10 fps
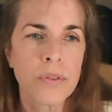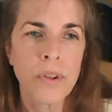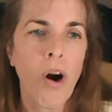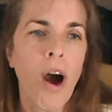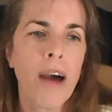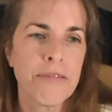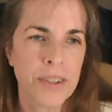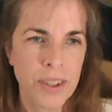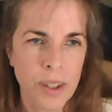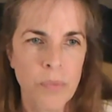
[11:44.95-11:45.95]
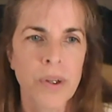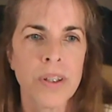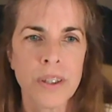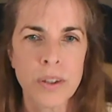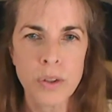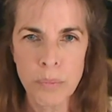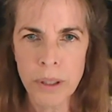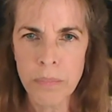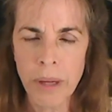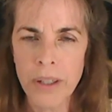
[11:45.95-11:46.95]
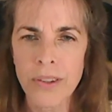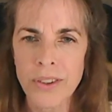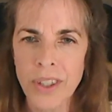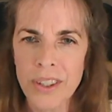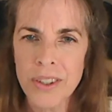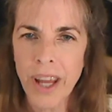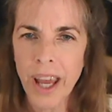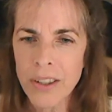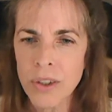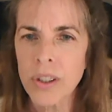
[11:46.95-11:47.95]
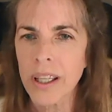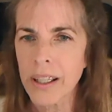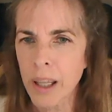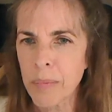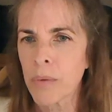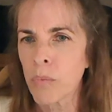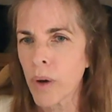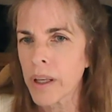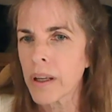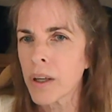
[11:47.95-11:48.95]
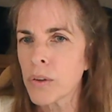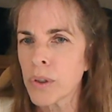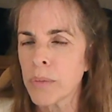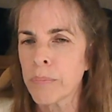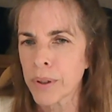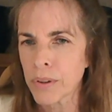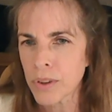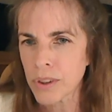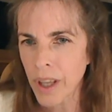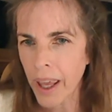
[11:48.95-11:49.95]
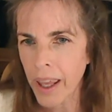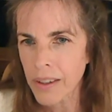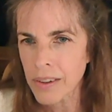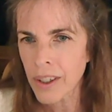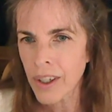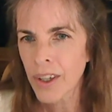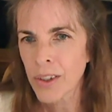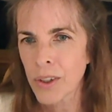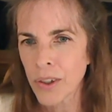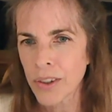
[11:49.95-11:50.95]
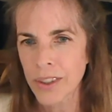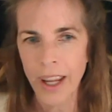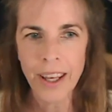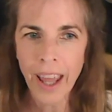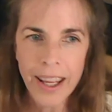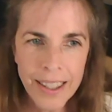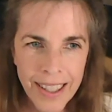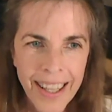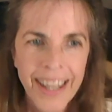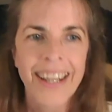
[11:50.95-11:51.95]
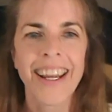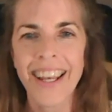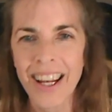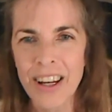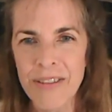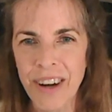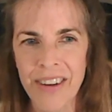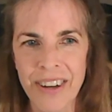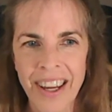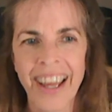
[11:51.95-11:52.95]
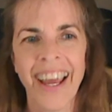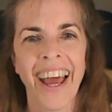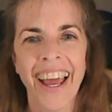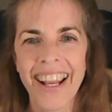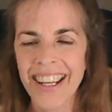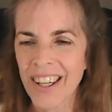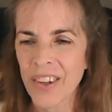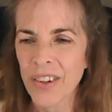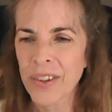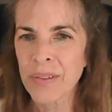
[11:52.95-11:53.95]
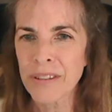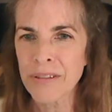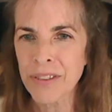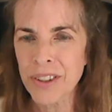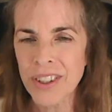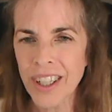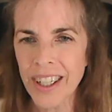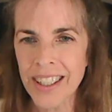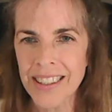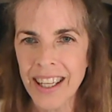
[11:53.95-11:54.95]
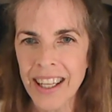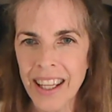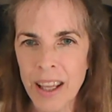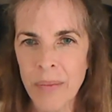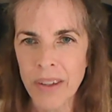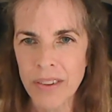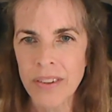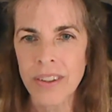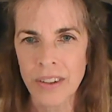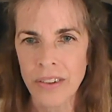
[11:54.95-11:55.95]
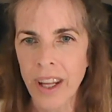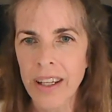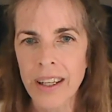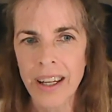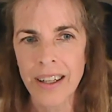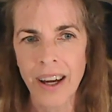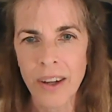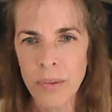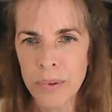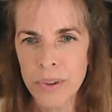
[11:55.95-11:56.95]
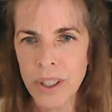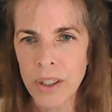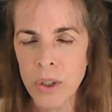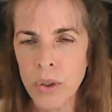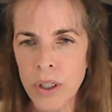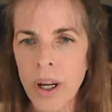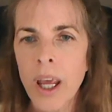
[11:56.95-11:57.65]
office somewhere. These are big medical studies. They're actually claiming 100% cures, not 90, not 95. And, you know, 3 or 4 studies, they came out in, you know, 99 to 100% cure